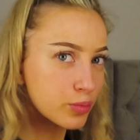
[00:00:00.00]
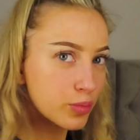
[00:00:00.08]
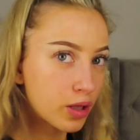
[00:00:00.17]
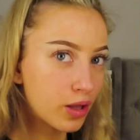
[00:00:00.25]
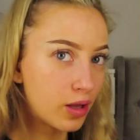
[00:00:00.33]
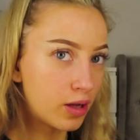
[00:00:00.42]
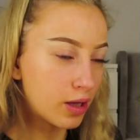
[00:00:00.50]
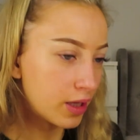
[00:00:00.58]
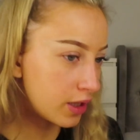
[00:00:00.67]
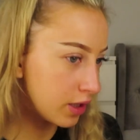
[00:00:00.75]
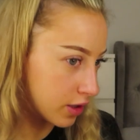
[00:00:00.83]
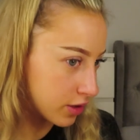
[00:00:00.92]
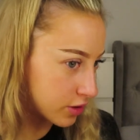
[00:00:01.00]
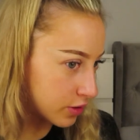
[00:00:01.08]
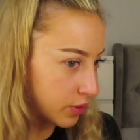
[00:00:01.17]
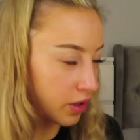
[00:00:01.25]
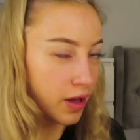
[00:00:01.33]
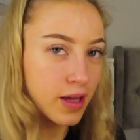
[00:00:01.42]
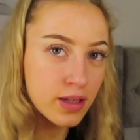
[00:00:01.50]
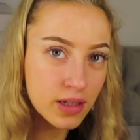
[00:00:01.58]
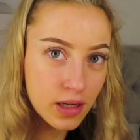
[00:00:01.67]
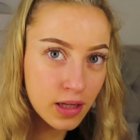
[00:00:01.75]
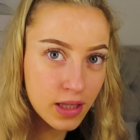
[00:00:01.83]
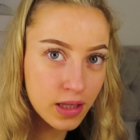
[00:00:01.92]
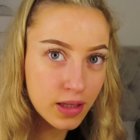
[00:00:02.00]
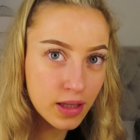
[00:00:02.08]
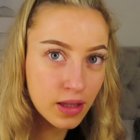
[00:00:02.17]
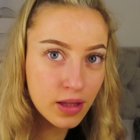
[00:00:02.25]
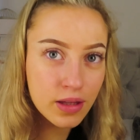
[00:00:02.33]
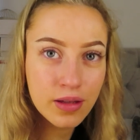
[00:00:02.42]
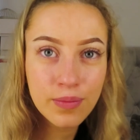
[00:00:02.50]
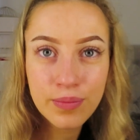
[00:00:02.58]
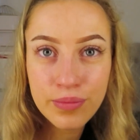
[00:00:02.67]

I'm not gonna lie. You know what? I kind of like it.